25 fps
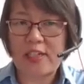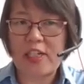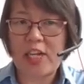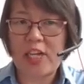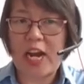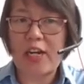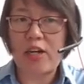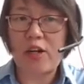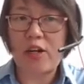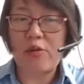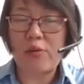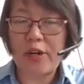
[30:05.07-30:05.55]

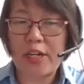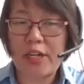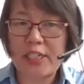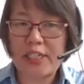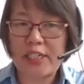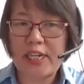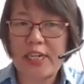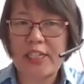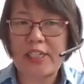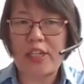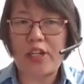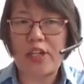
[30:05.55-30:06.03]

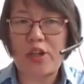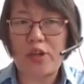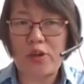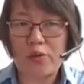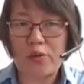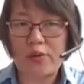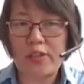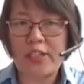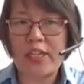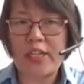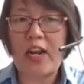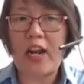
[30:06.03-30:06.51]
generated
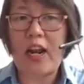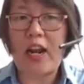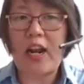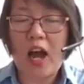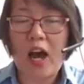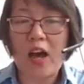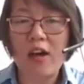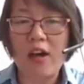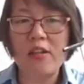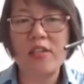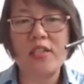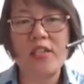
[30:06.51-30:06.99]
using
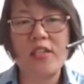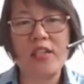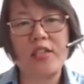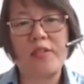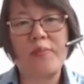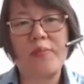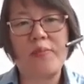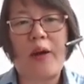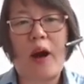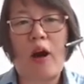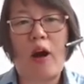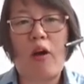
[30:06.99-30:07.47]
Lonza's
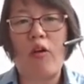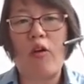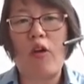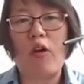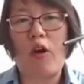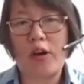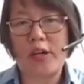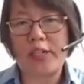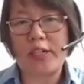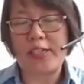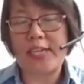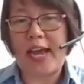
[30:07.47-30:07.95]

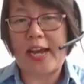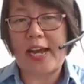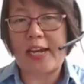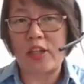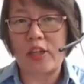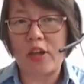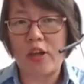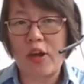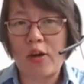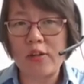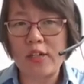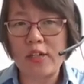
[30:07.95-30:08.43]
bYlok
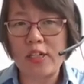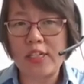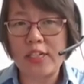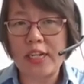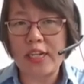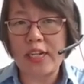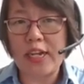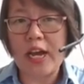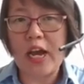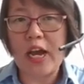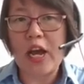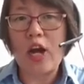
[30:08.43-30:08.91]

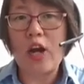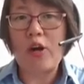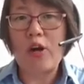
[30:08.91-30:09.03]
technology